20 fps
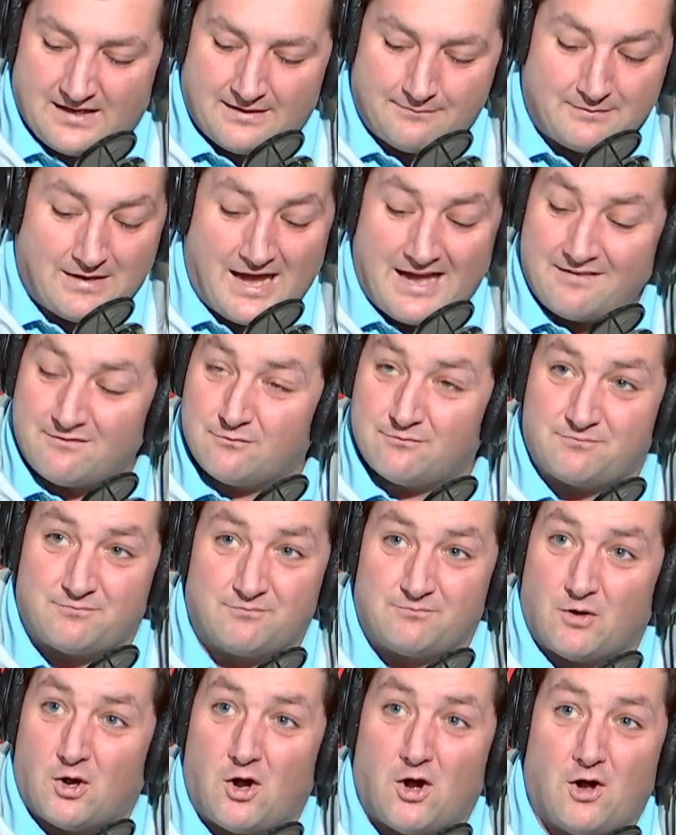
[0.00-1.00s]
I'm not
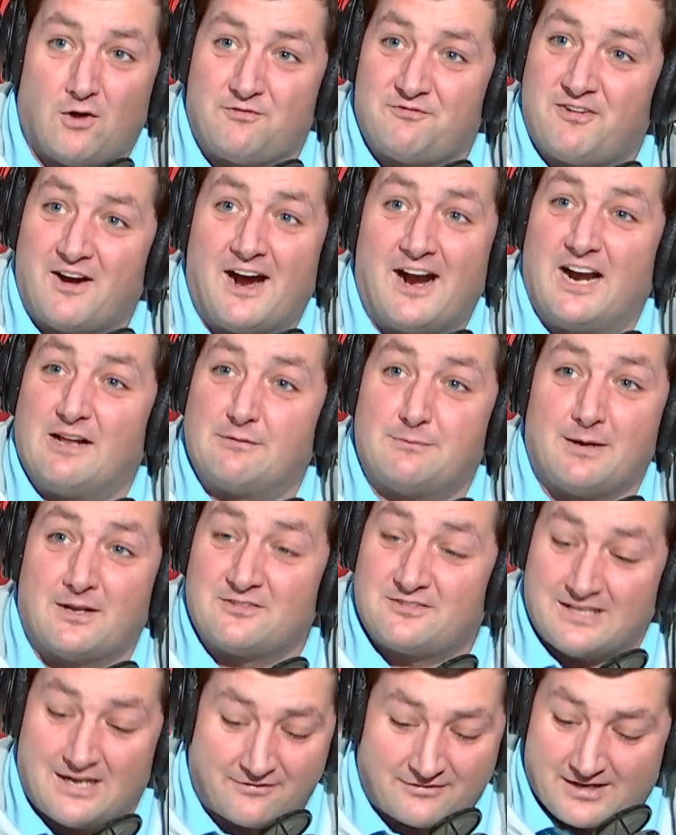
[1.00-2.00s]
all fired up
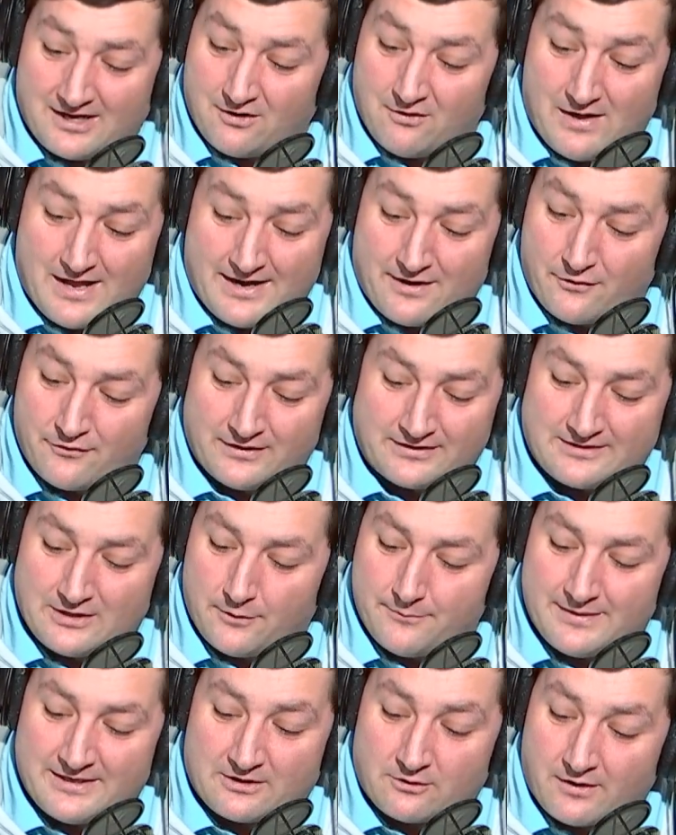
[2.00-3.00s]
about South Carolina. I don't think
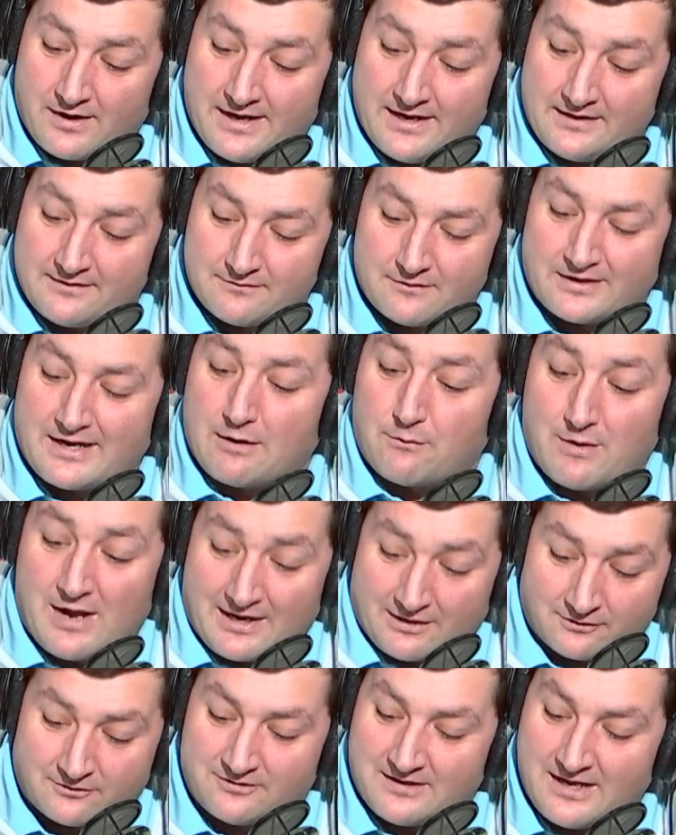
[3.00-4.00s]
they'll be great, and they got
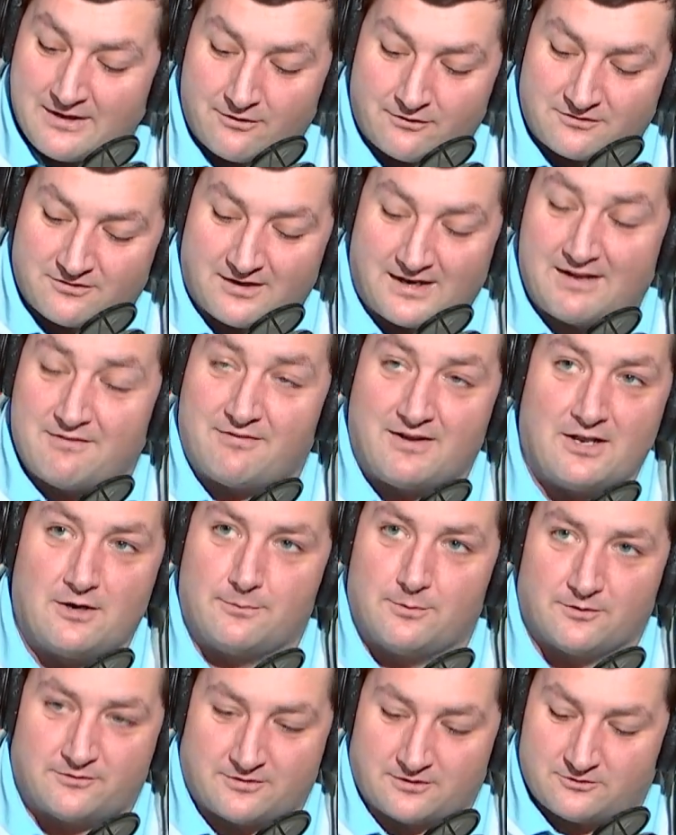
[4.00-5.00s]
Rocket Sanders today.
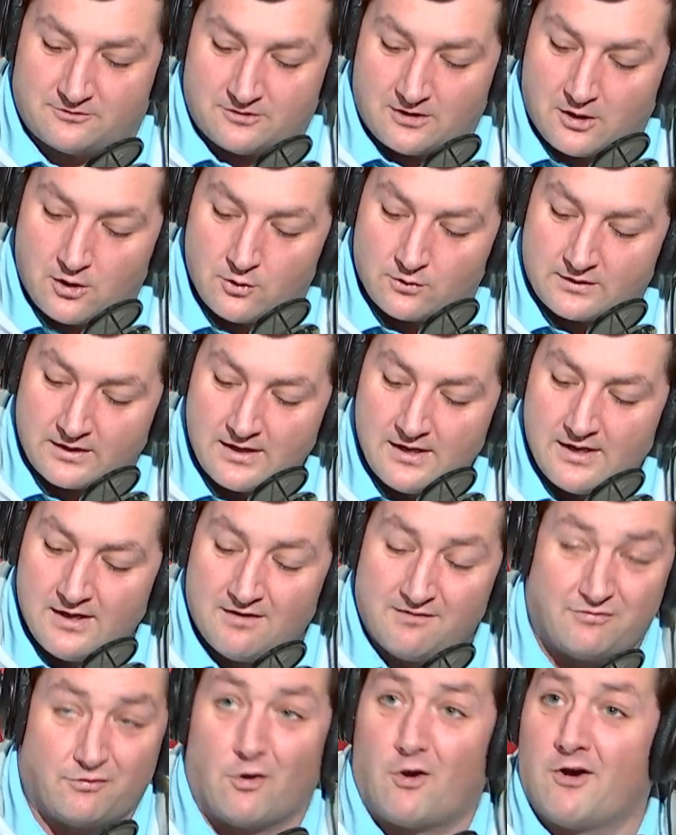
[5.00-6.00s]
Vanderbilt's a joke.
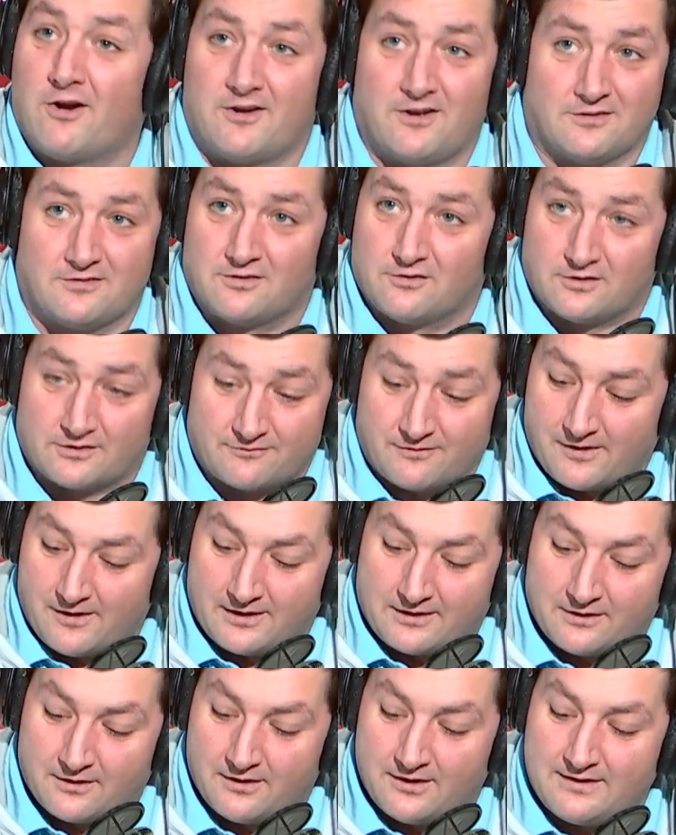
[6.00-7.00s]
Florida doesn't look
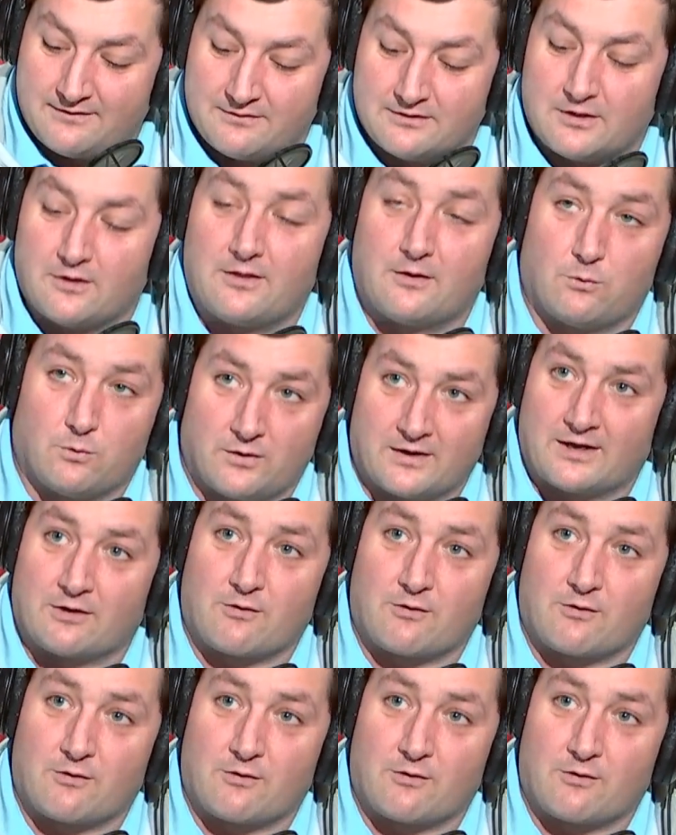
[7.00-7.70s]
very good, even though they will